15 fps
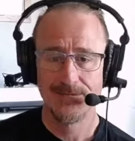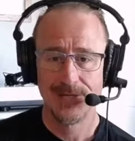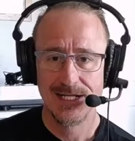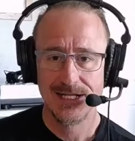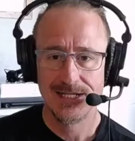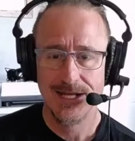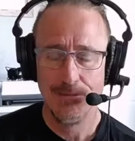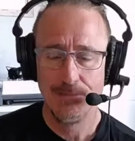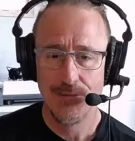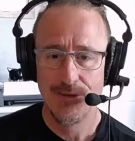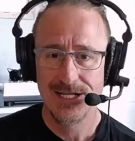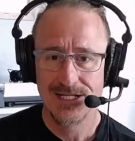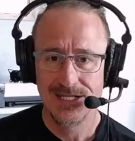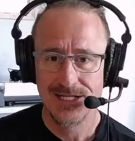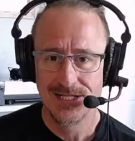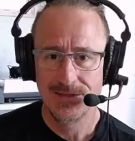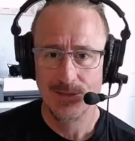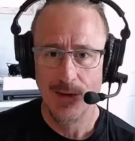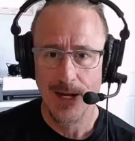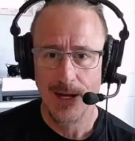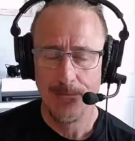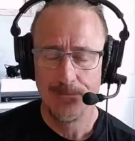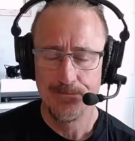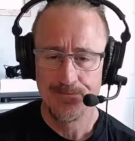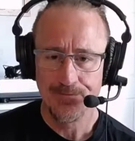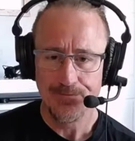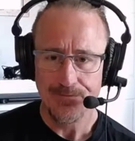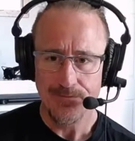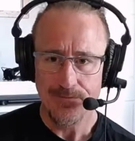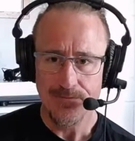because I preach this way
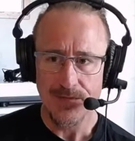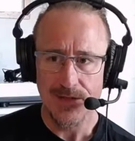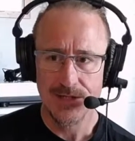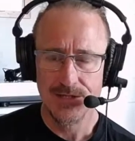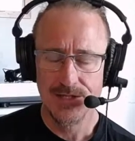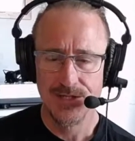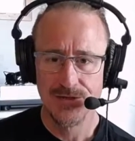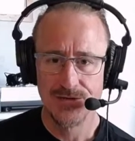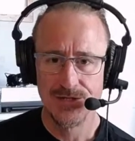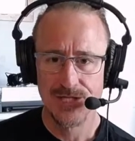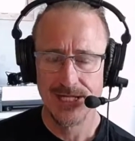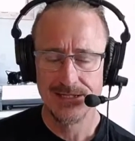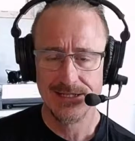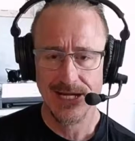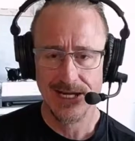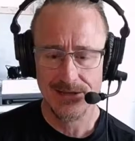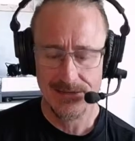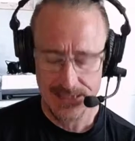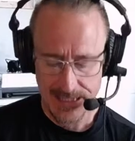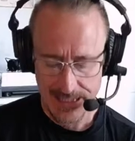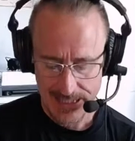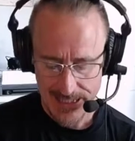to you Gentiles."